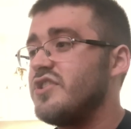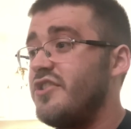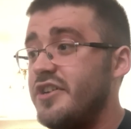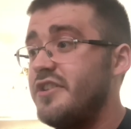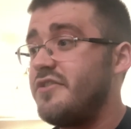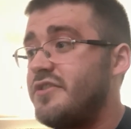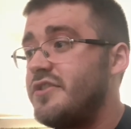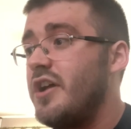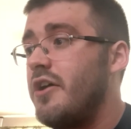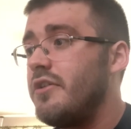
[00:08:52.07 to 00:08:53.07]
so you can
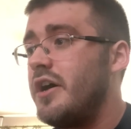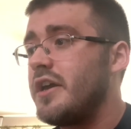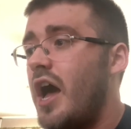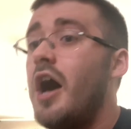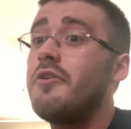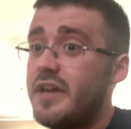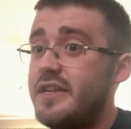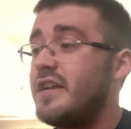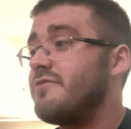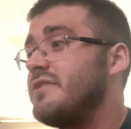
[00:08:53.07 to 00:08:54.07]
know, like, oh,
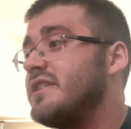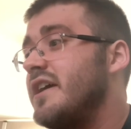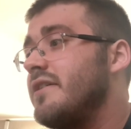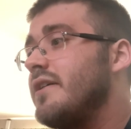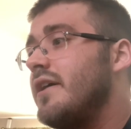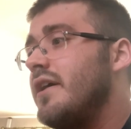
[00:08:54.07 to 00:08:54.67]
okay, that's what he's saying.